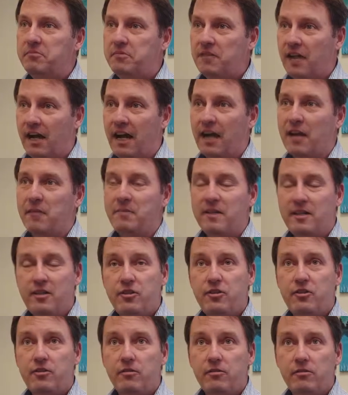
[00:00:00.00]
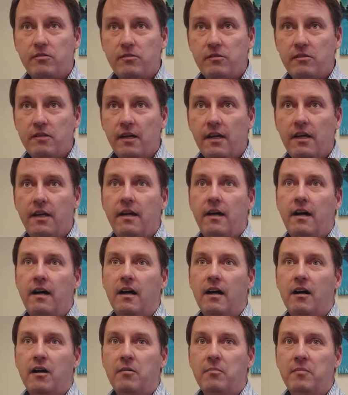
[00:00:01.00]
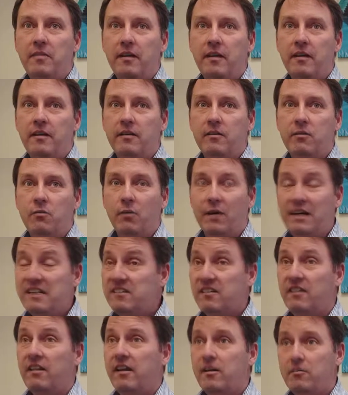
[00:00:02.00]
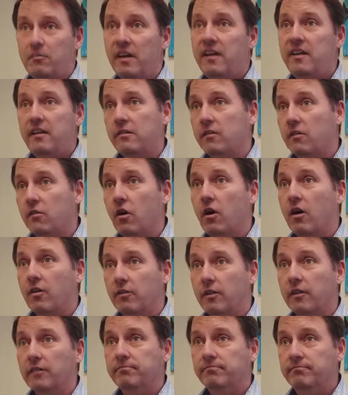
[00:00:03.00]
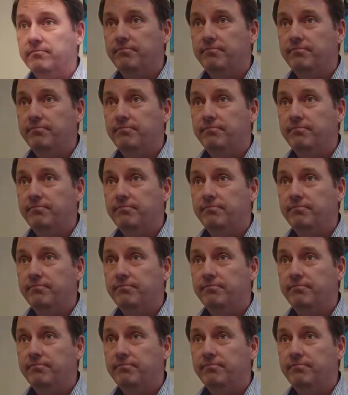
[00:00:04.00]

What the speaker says: time issues and waste a lot of money in the long run.